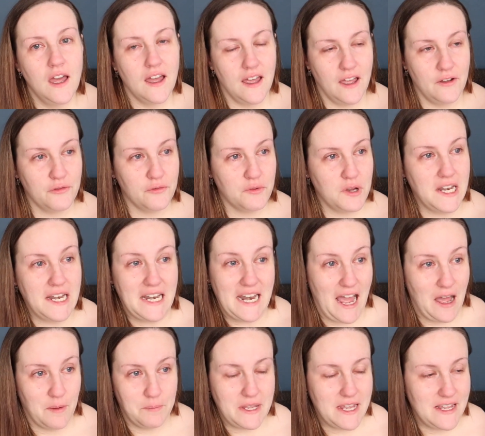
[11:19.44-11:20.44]
Every
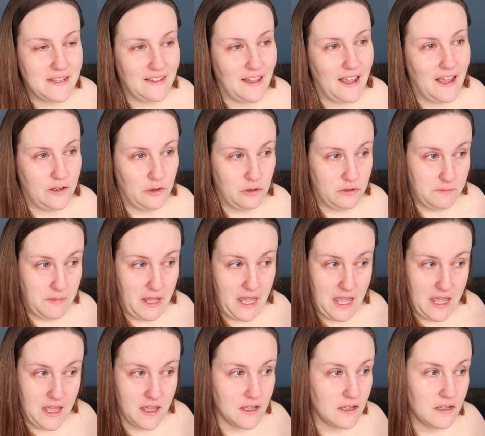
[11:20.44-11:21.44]
nap he's had on
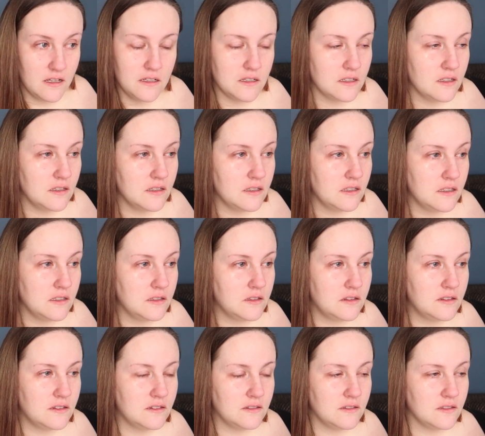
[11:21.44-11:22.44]
me,
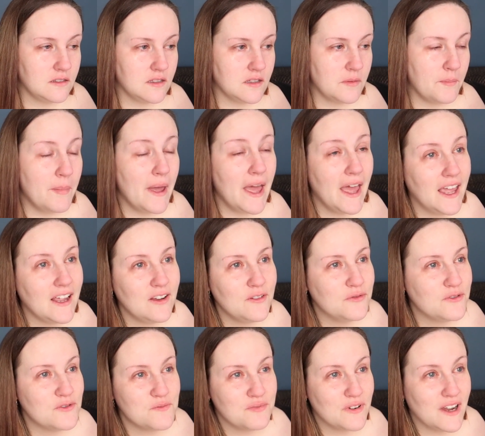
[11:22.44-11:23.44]

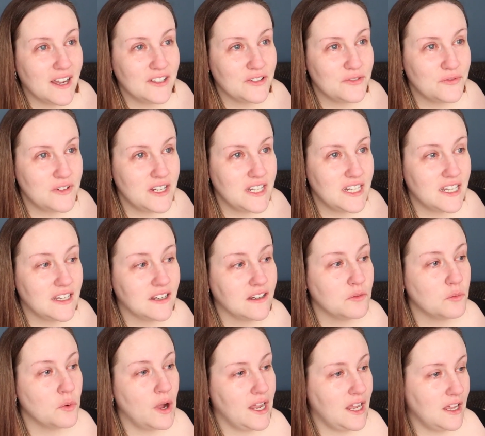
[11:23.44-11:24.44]
painful
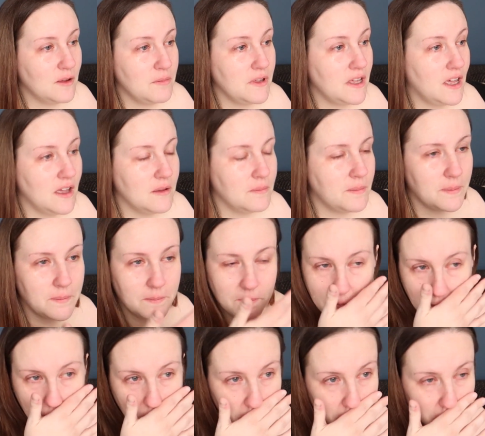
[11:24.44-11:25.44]
breastfeeding, waking me up
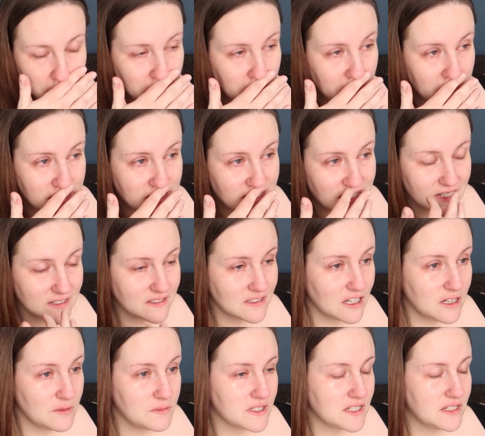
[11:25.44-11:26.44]
6
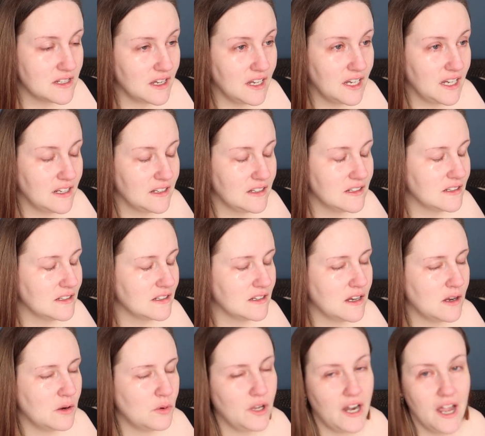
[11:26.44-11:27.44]
times a night,
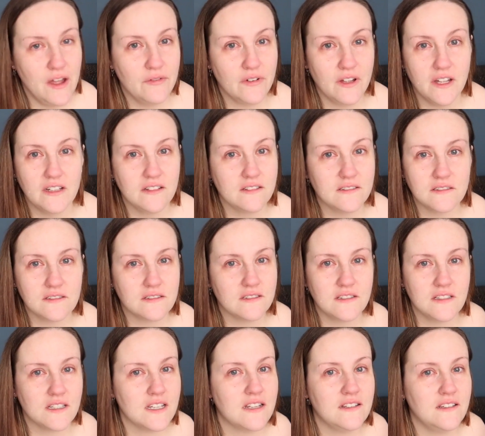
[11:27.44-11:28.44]
whatever,
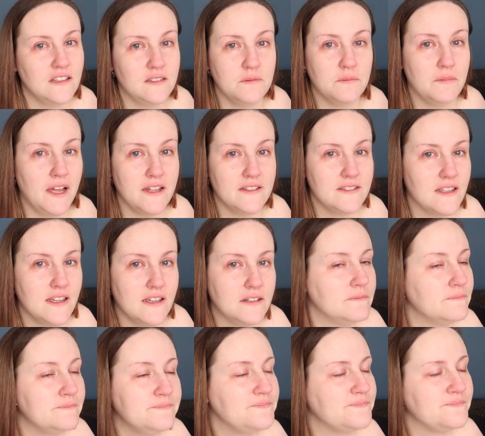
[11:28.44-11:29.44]
it doesn't
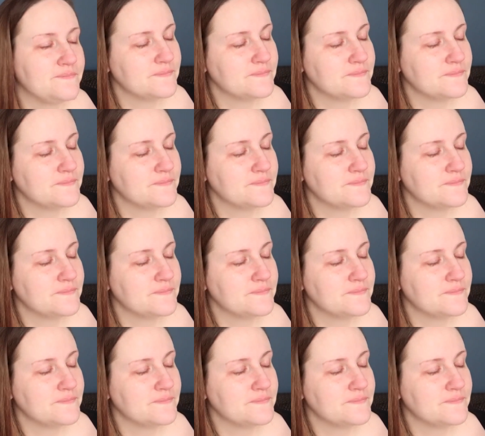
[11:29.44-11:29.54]
matter.